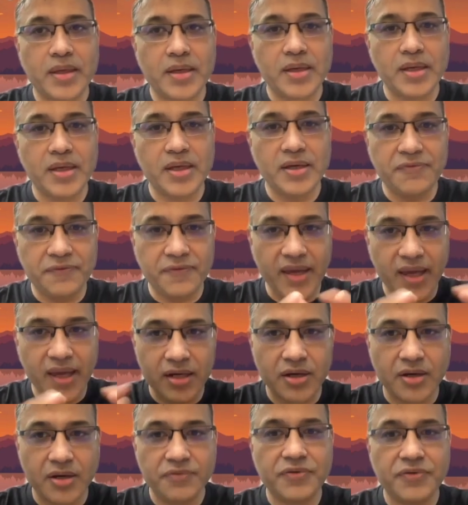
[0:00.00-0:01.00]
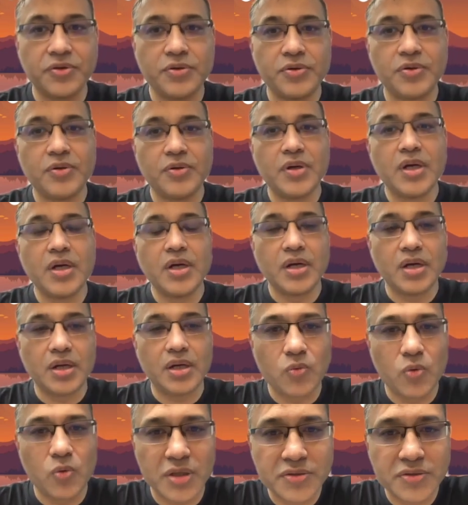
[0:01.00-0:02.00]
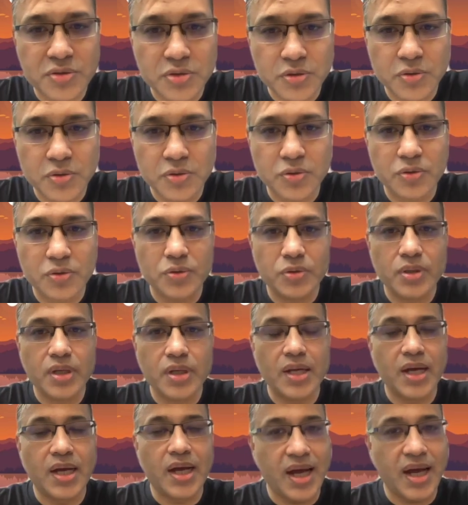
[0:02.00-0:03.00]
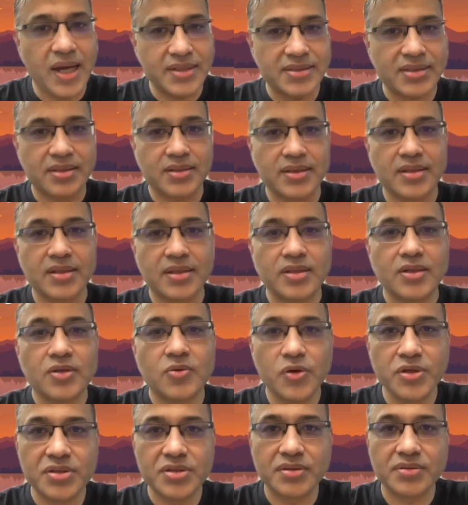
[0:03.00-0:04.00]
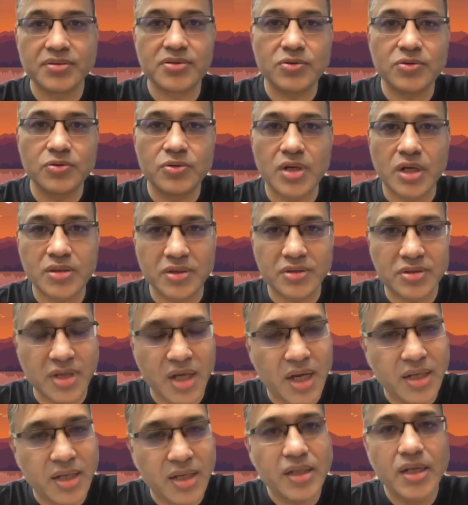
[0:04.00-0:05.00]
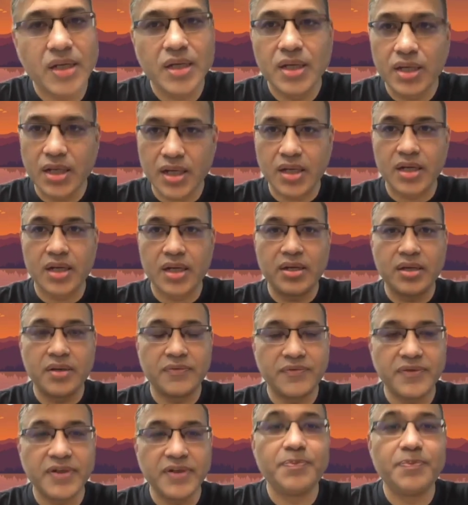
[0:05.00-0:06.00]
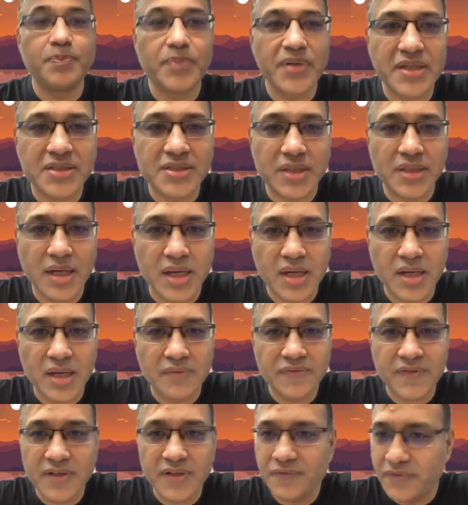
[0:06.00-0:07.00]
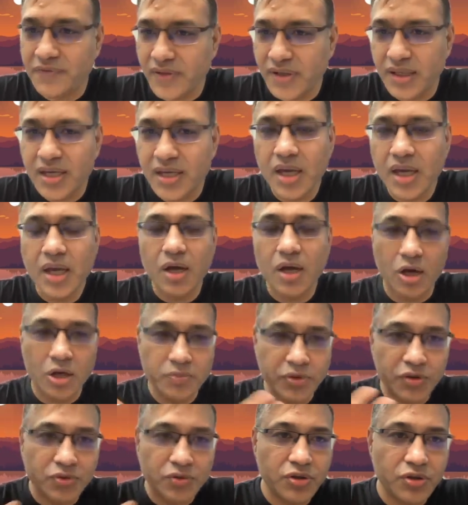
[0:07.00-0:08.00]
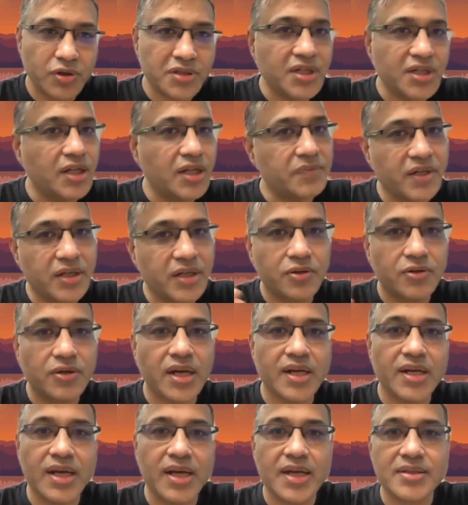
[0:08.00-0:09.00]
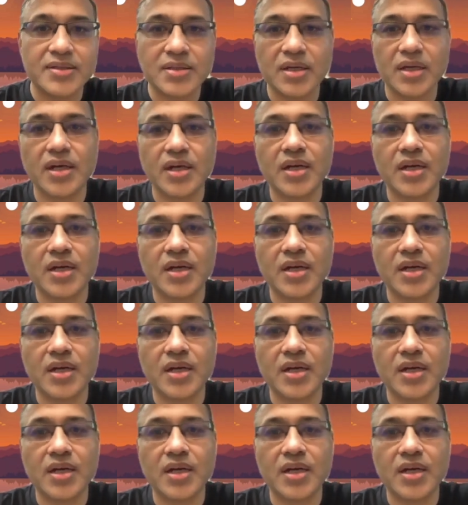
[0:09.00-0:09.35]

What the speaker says: if any of you wants to ask questions to Dr. Zhang, please feel free, unmute yourself and you can ask